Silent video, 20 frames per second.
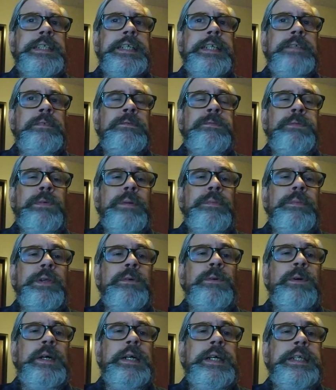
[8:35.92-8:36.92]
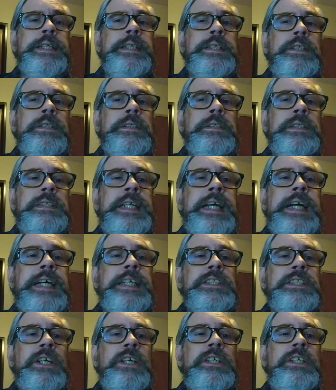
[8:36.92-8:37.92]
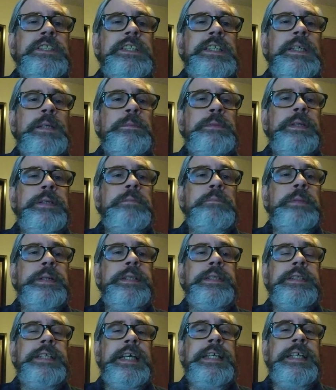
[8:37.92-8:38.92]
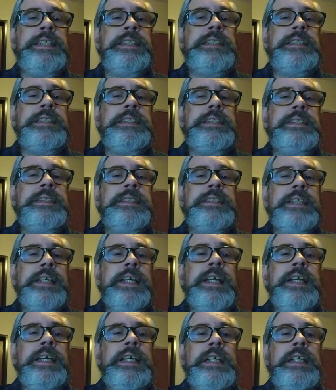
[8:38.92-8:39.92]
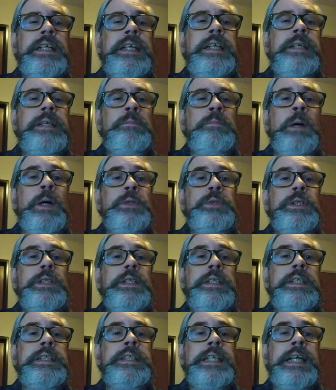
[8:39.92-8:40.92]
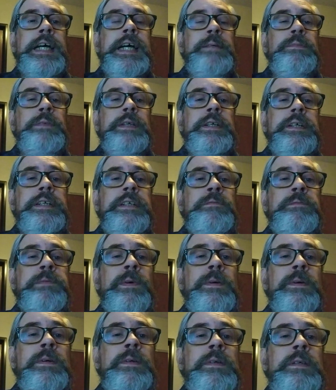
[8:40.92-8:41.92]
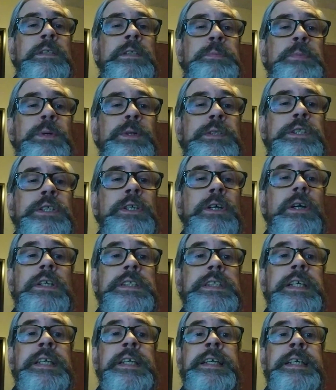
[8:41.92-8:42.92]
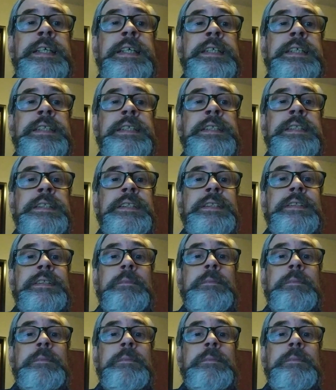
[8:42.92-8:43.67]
in Formula One or NASCAR or something, but that most of the time they're in sports cars, and